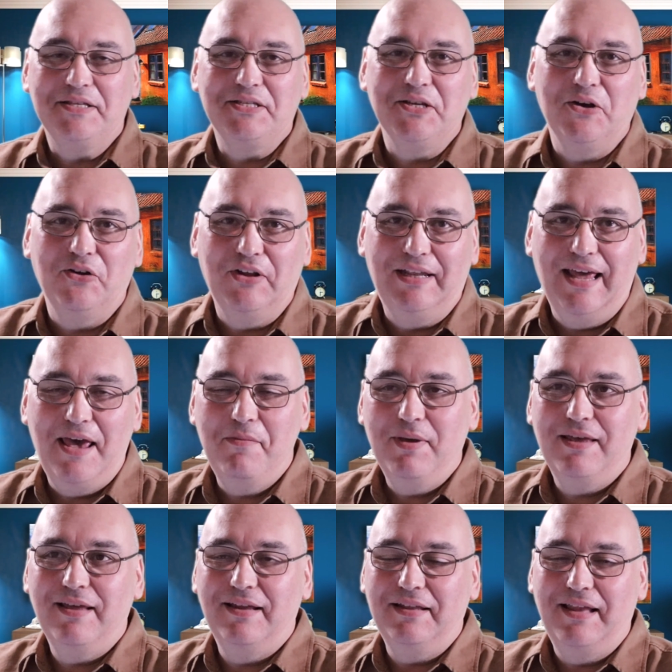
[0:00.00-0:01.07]
so
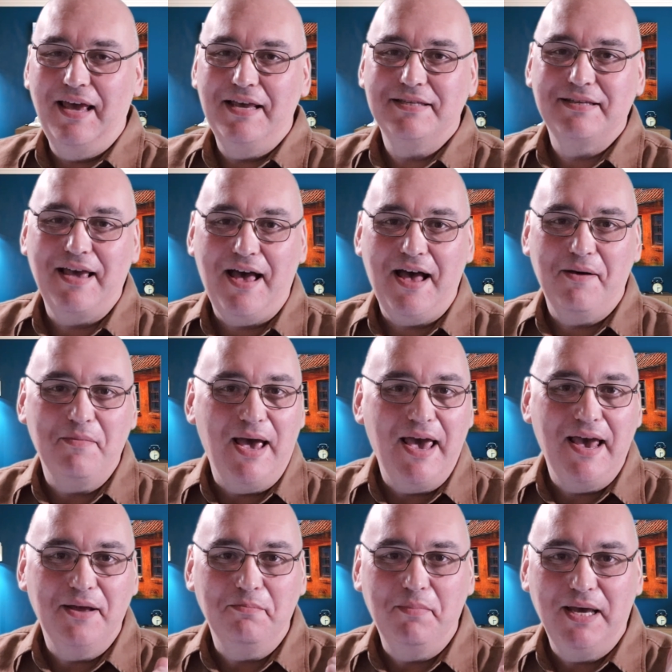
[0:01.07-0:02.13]
the days come,
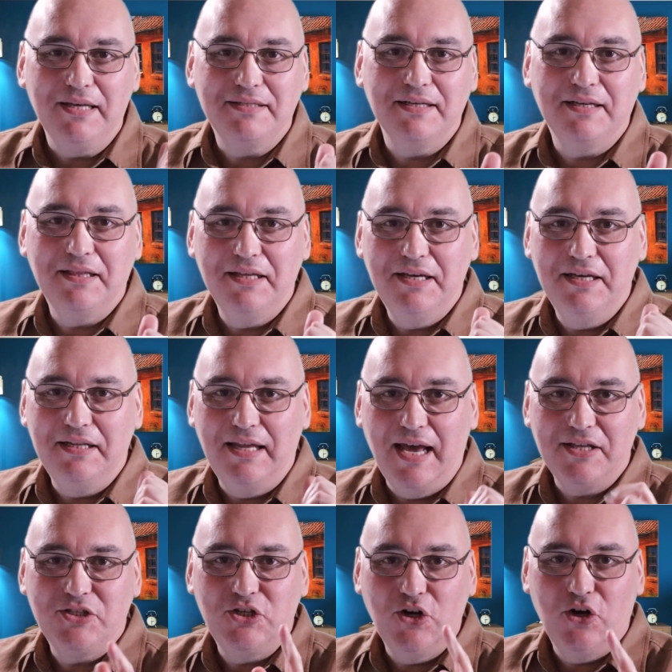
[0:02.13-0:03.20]
and basically
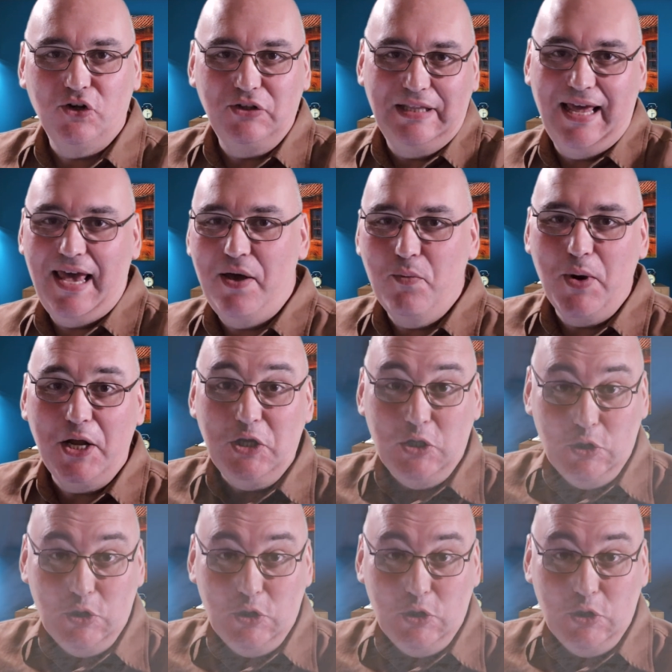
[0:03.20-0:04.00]
that's your day when